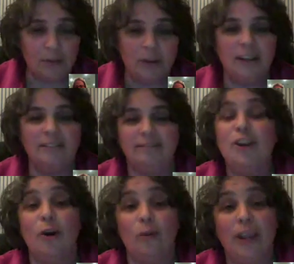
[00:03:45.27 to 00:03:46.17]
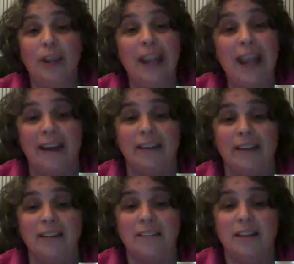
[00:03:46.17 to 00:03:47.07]
Well, no, he
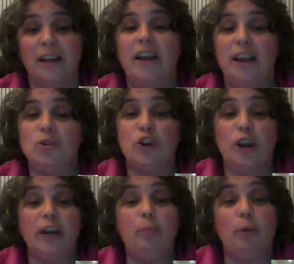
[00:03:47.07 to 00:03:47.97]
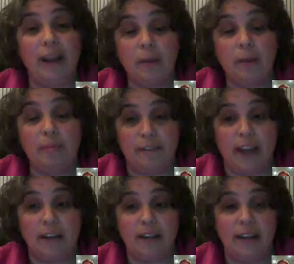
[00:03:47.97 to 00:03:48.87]
hadn't. He was trying to break up the
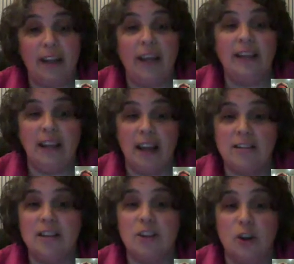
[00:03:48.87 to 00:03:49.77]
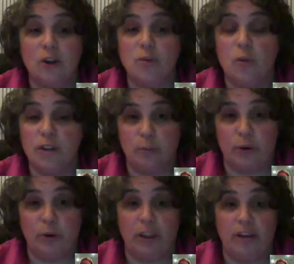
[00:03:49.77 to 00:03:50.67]
fight, and yes, his nose was
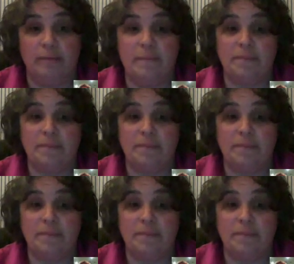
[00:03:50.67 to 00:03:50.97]
broken.